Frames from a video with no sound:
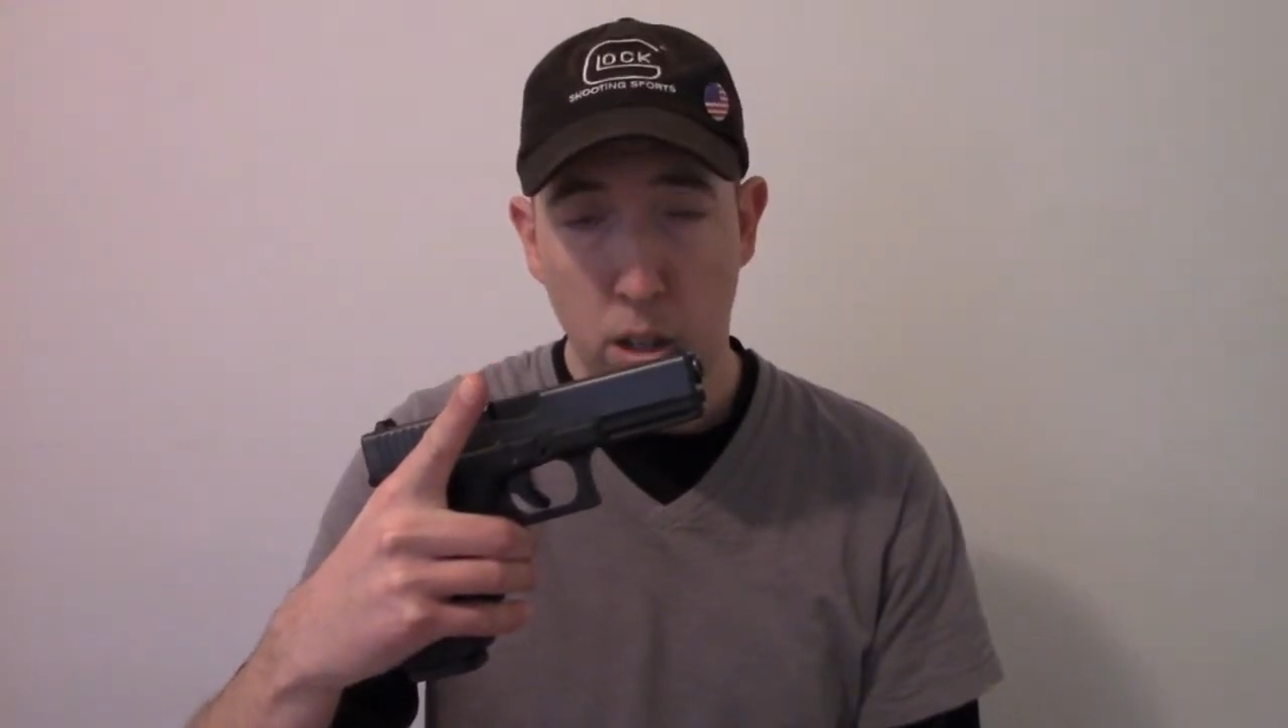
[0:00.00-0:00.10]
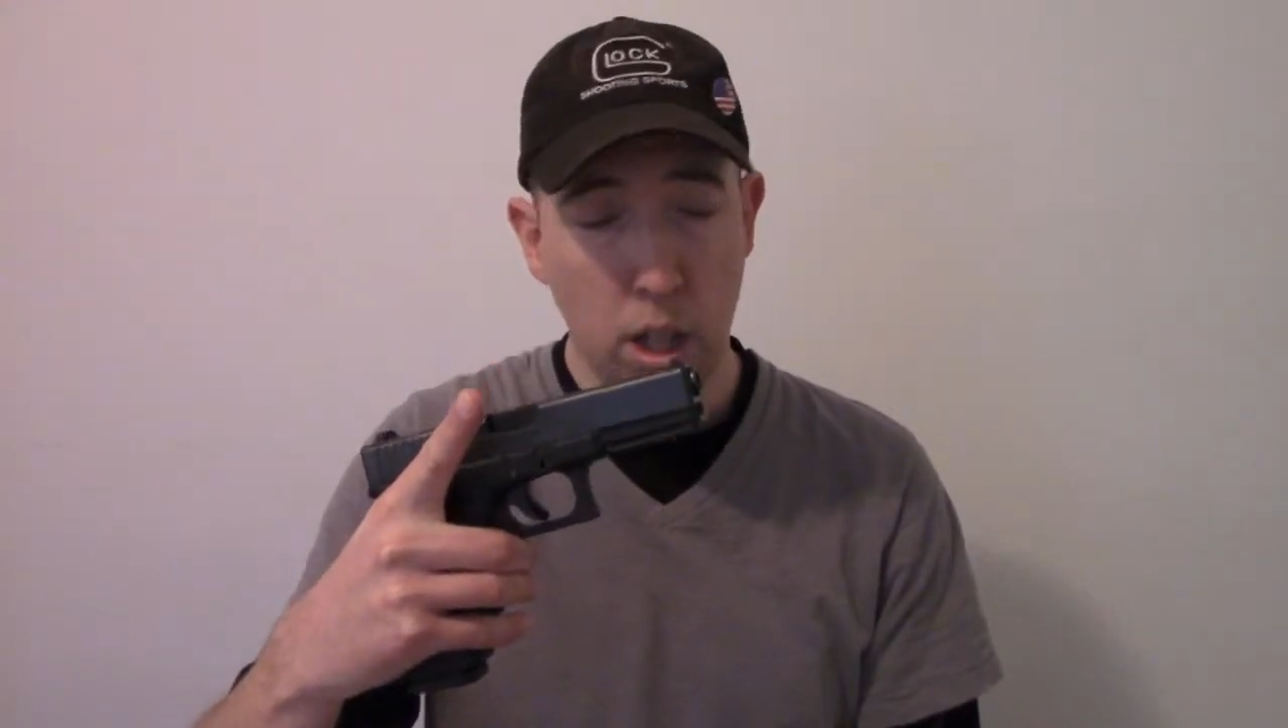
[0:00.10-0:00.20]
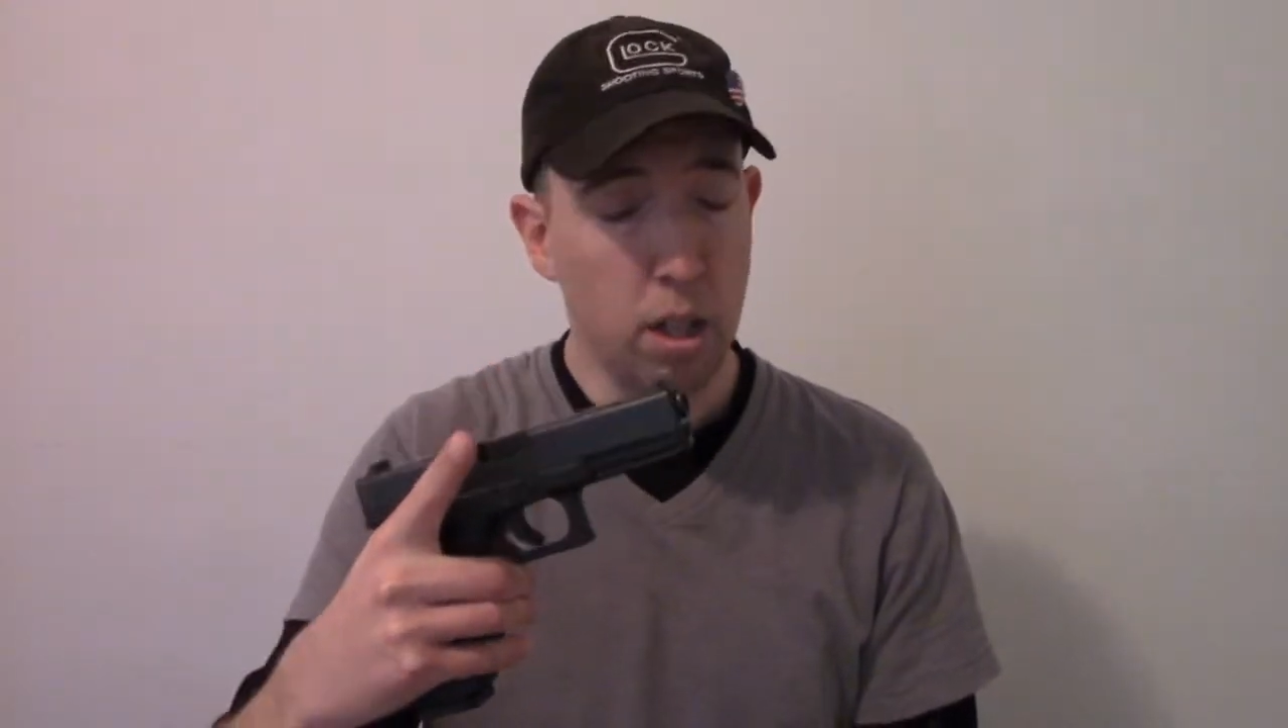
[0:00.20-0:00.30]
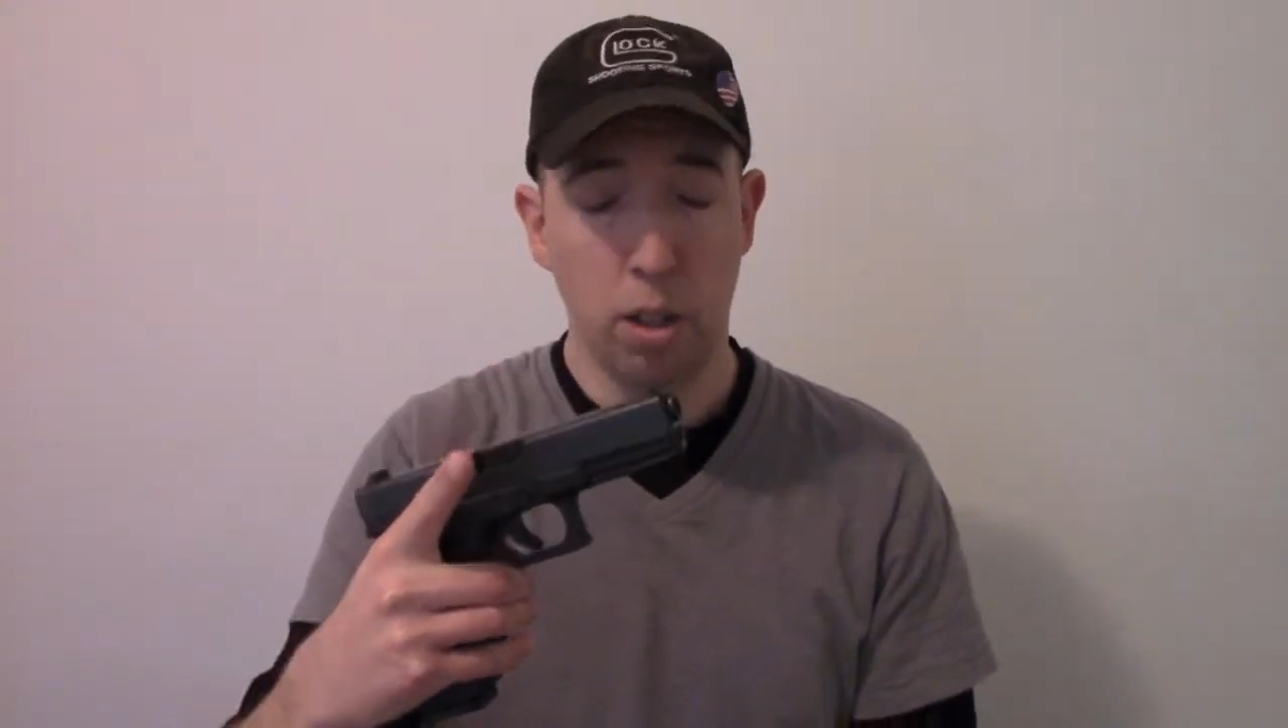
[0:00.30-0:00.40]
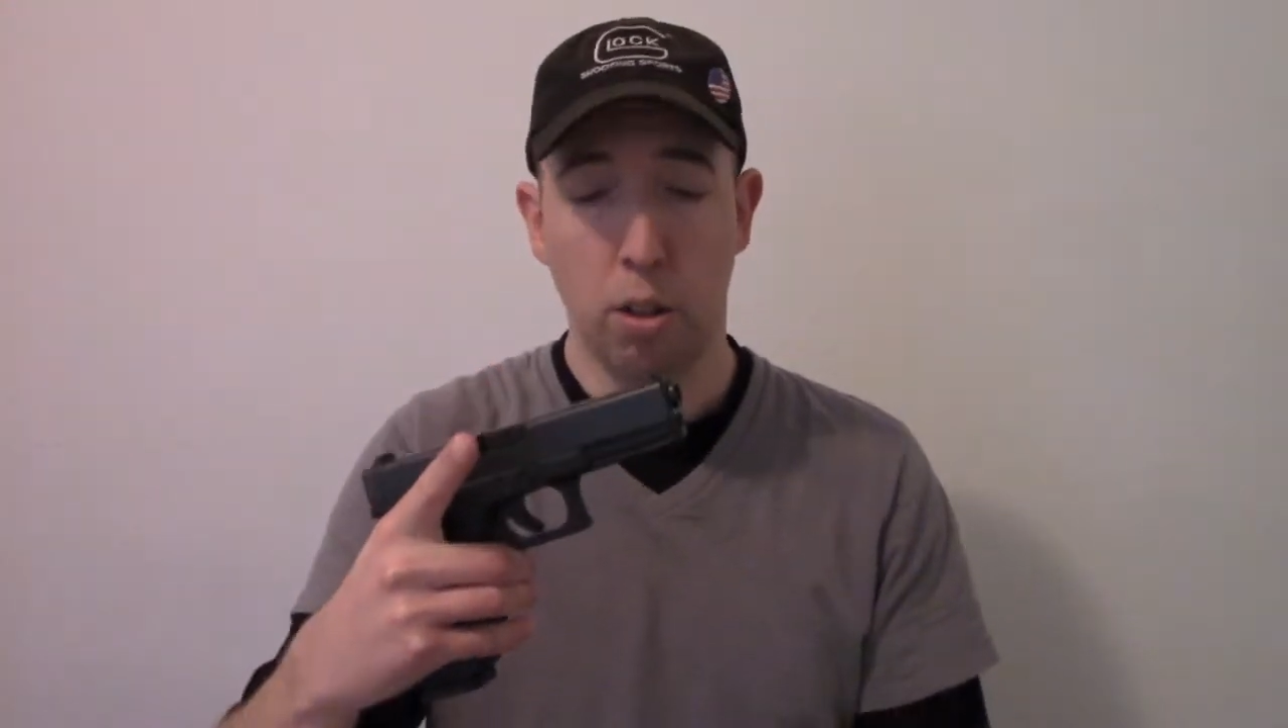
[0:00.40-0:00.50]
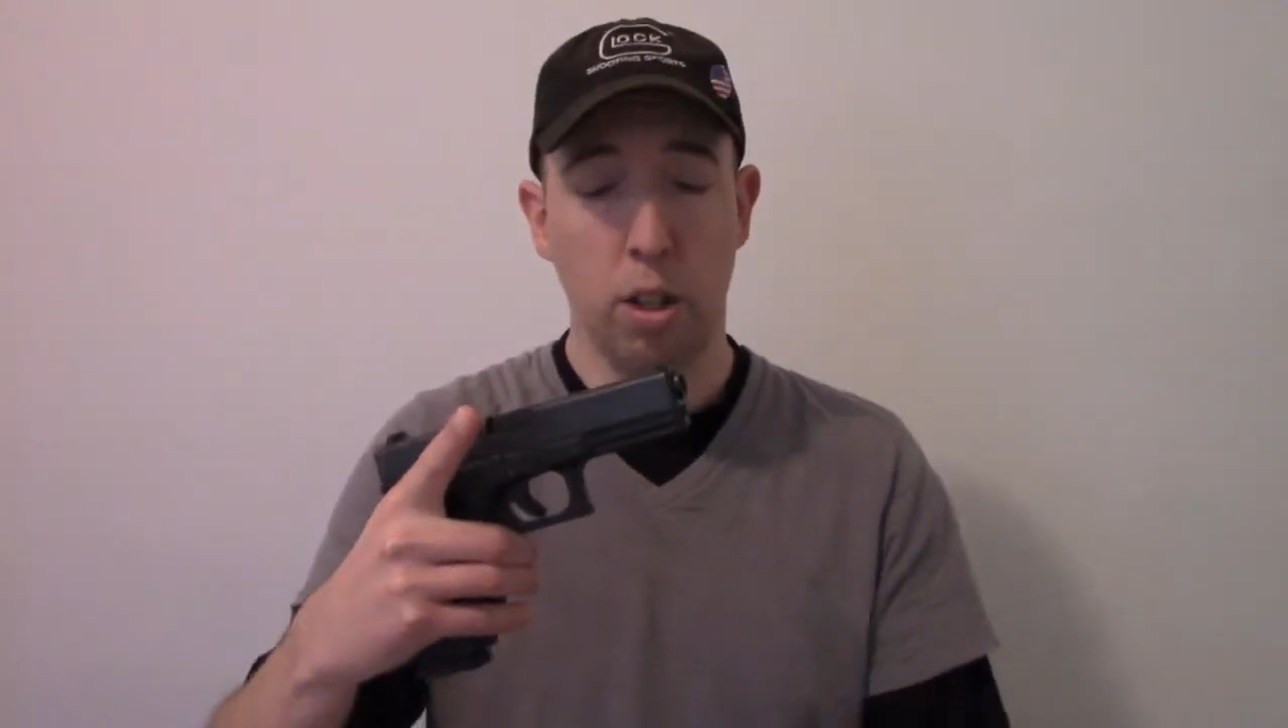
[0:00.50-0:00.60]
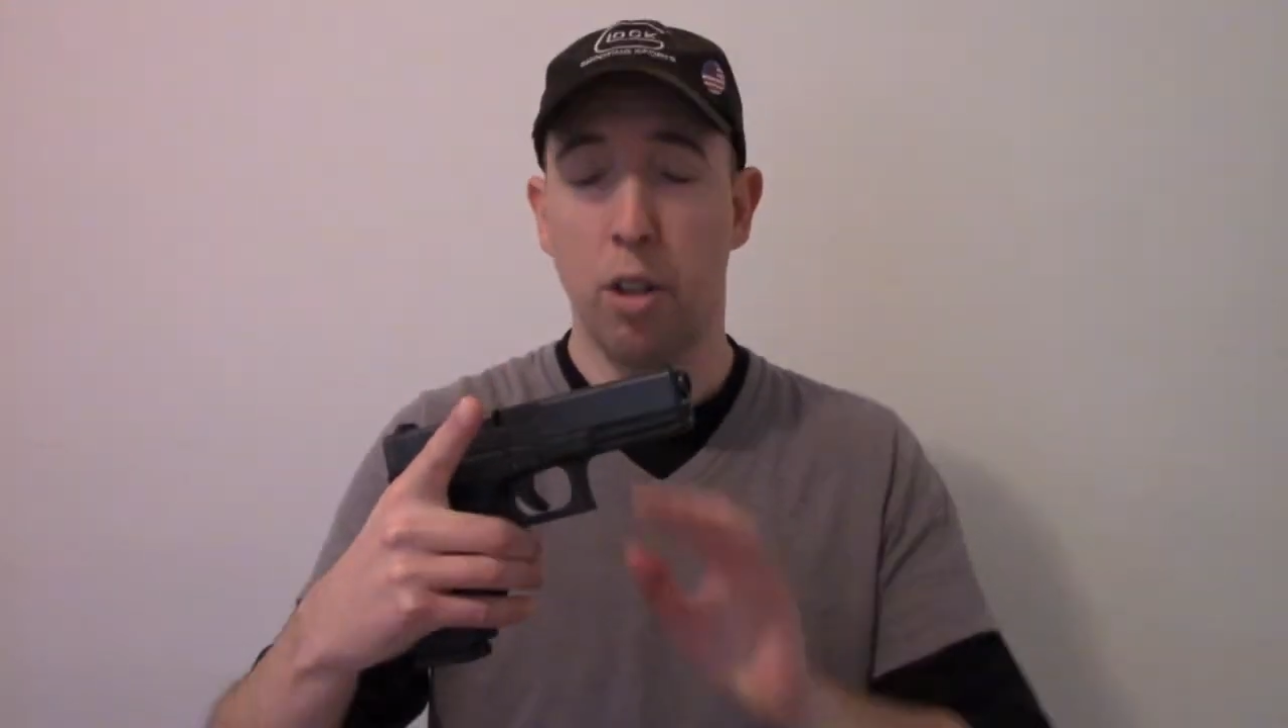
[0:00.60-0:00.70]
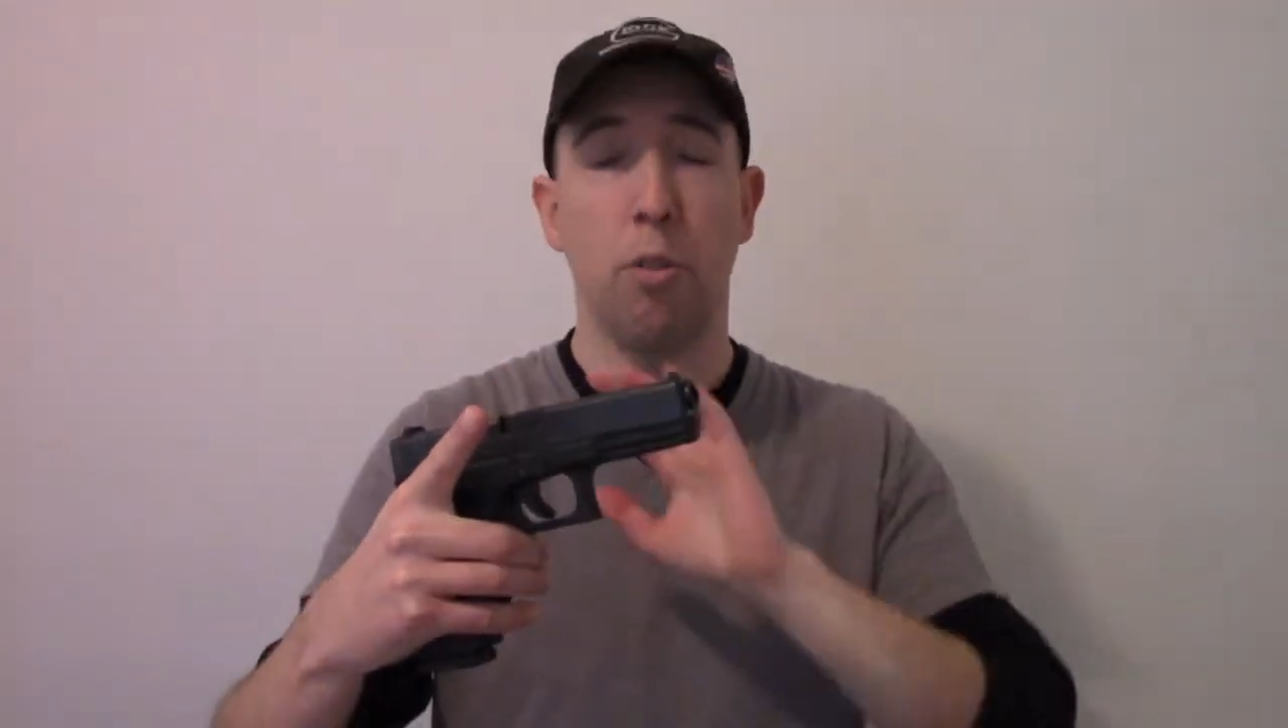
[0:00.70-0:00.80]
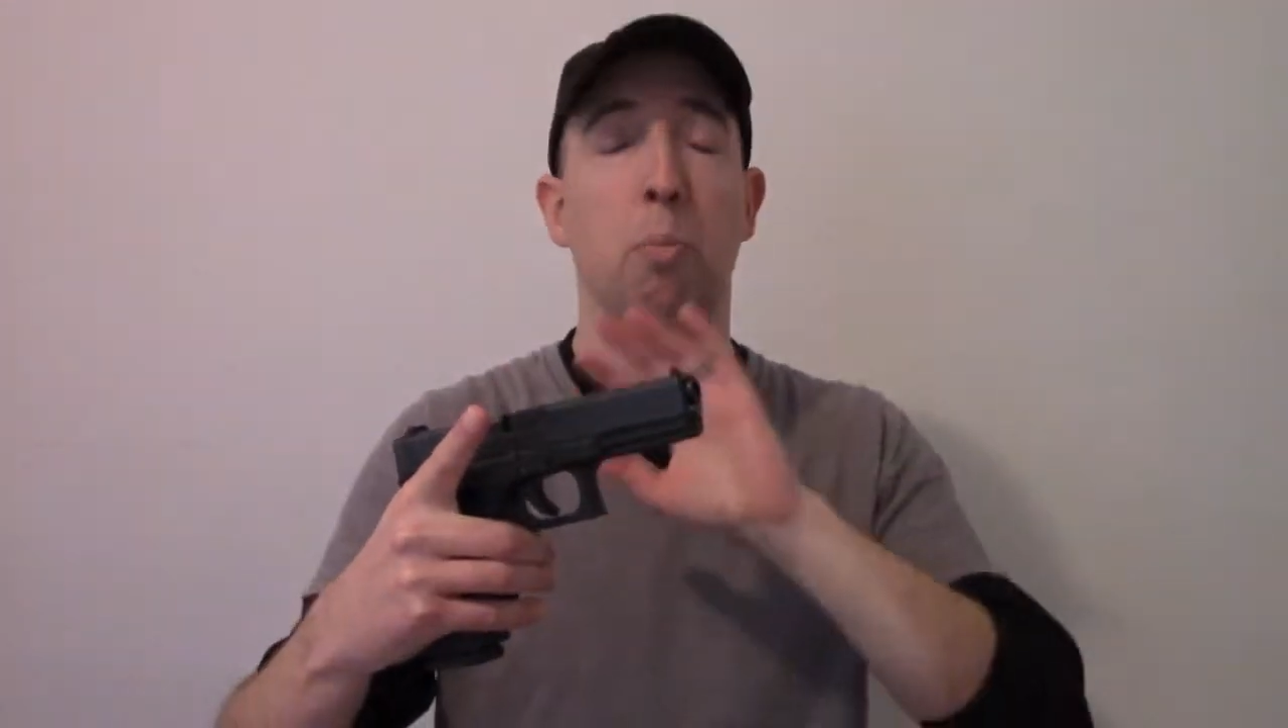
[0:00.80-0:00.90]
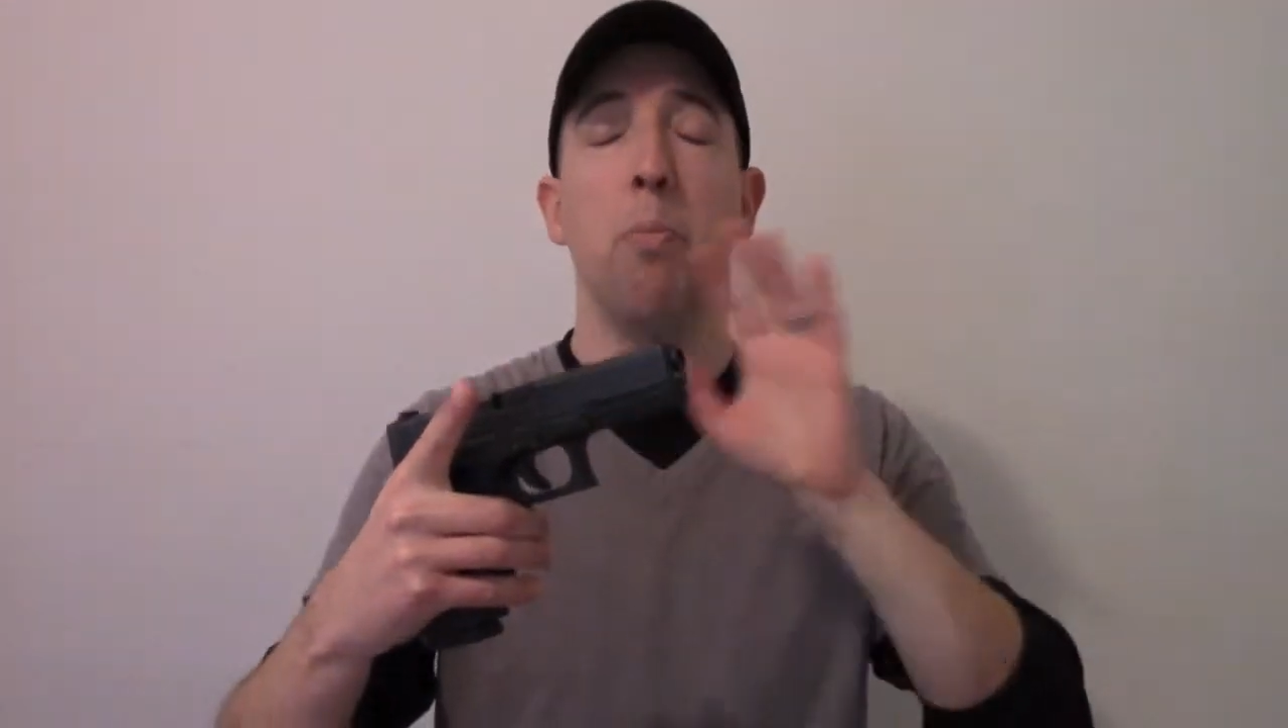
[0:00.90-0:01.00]

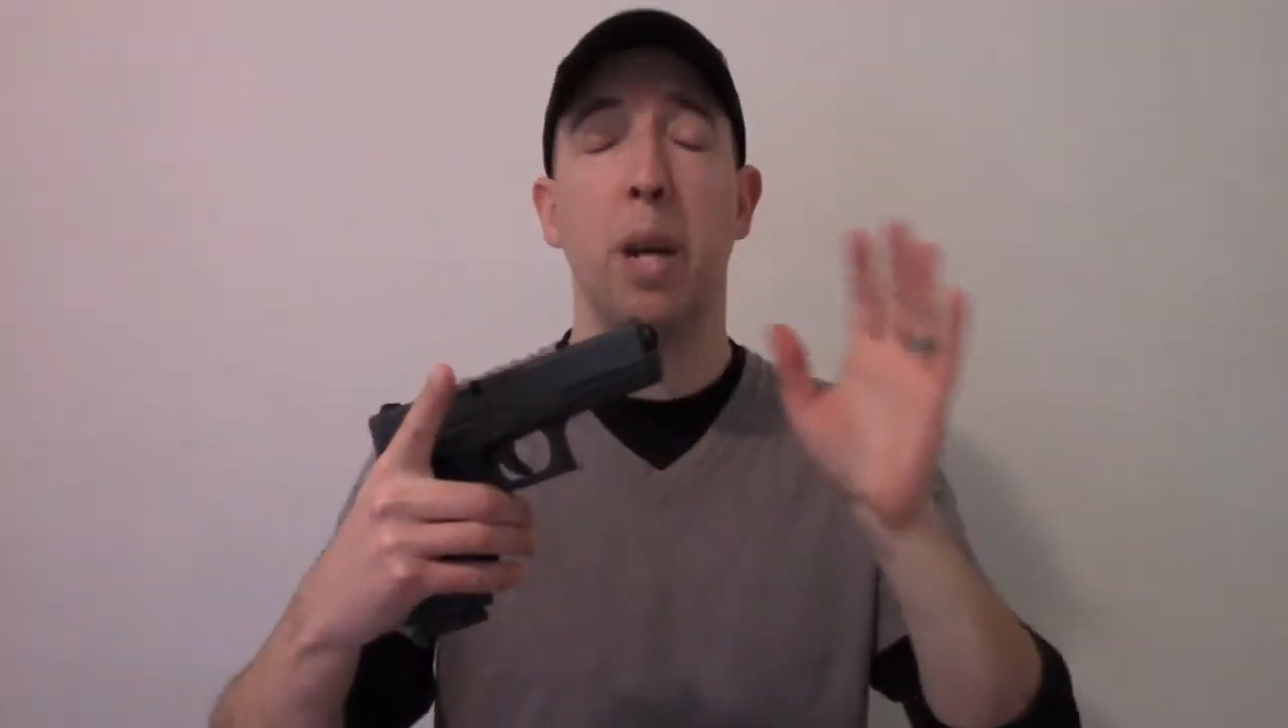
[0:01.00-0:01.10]
That's